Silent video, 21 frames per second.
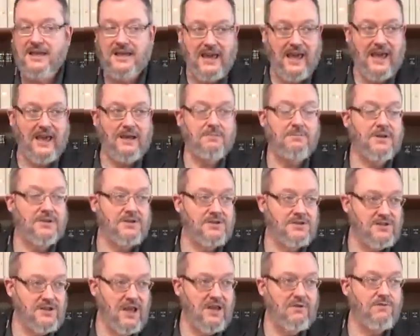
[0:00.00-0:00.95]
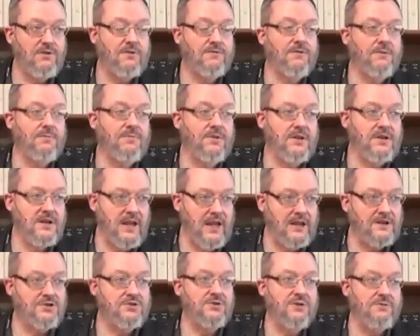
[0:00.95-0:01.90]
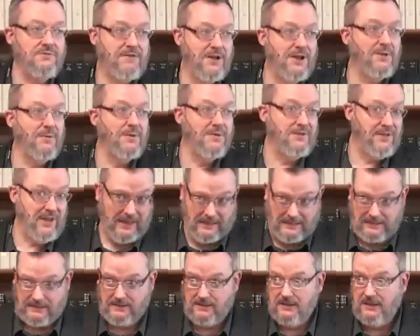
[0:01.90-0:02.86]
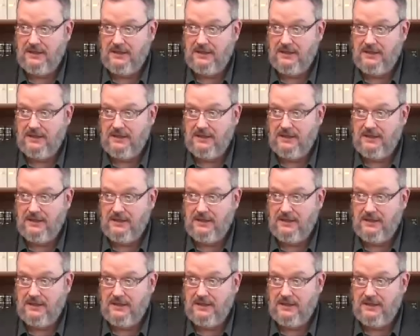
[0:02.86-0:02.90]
came to save you from the nature of hell within.